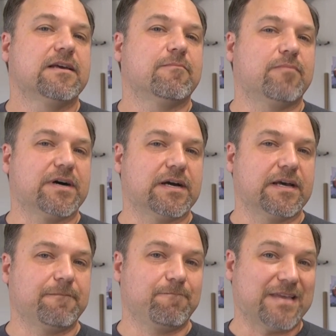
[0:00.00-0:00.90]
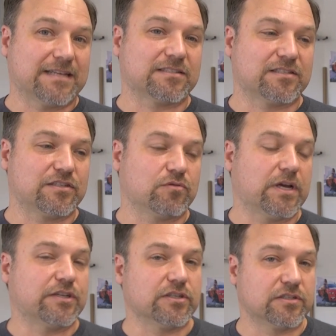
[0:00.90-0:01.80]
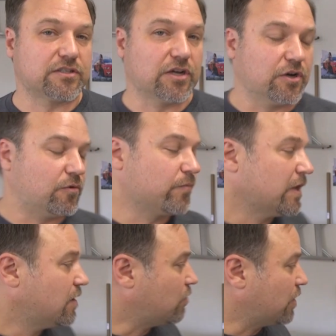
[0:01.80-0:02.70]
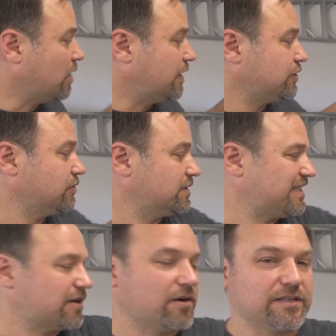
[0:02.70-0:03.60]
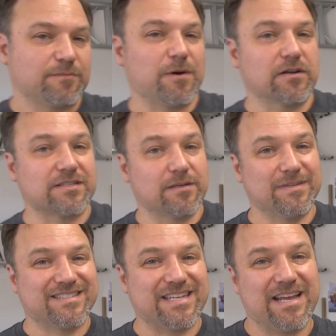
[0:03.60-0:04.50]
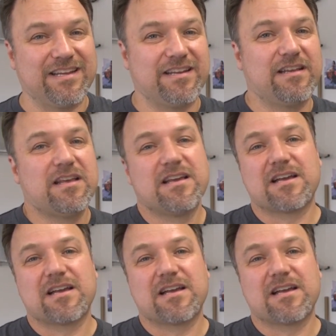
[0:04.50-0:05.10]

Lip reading: but that's the situation. So what I want to do is take all these parts that have been sanded,